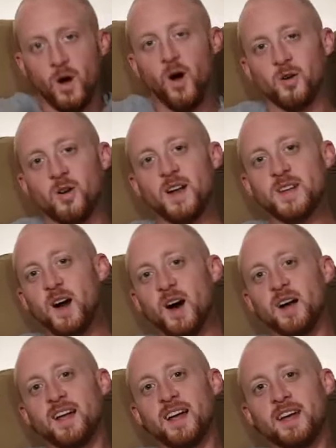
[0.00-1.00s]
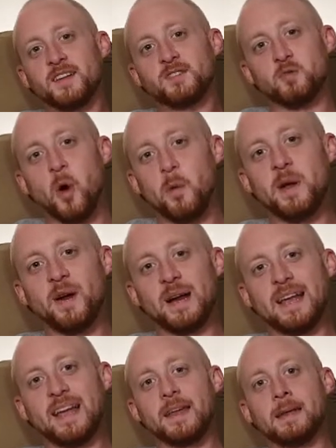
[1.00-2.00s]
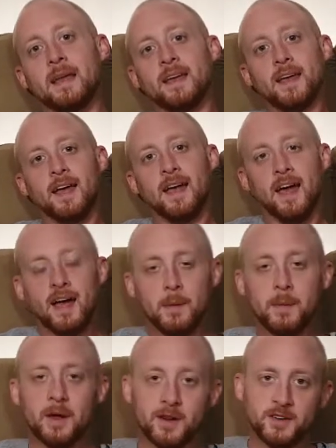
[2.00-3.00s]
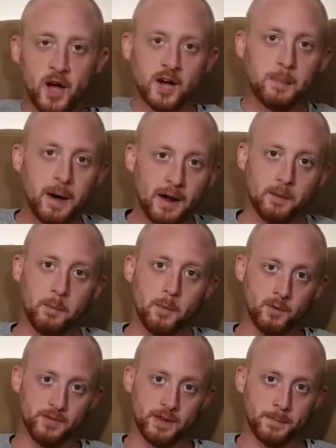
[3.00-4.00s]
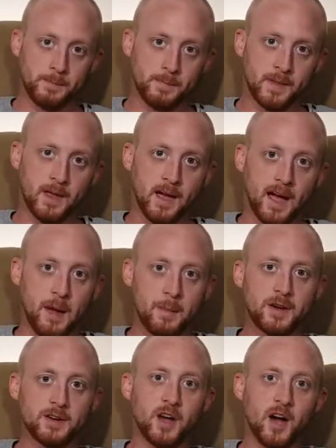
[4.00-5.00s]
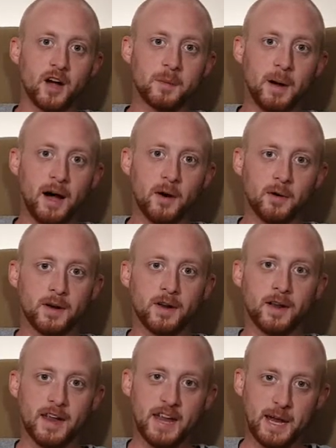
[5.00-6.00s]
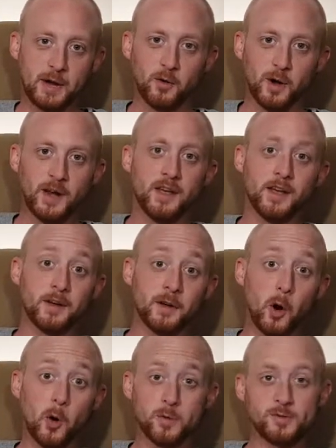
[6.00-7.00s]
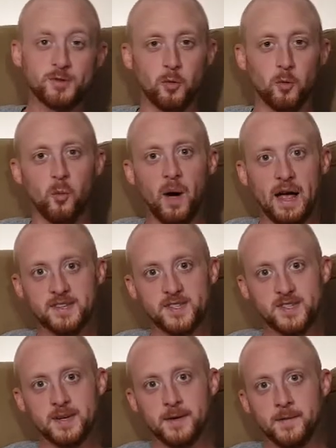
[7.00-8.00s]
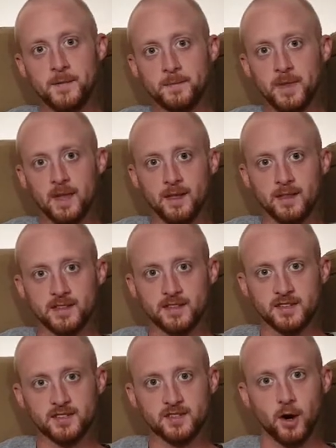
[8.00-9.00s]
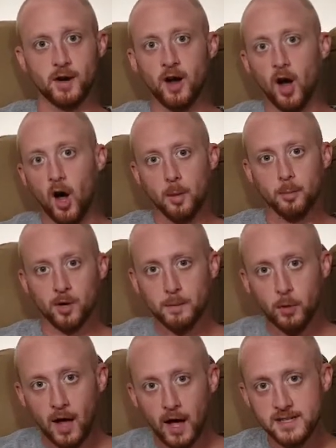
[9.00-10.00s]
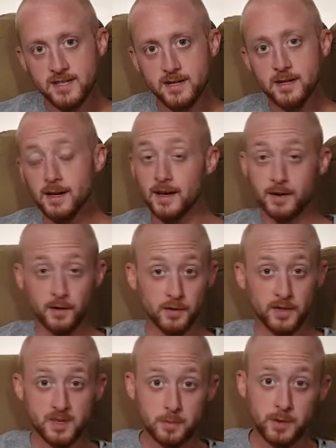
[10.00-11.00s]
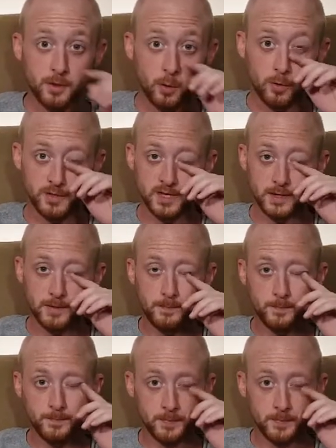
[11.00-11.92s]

Alright, y'all, it's Rome here again. I'm here to talk about a movie. I'm here to talk about Ingrid Goes West. This is starring Aubrey Plaza and Elizabeth Olsen.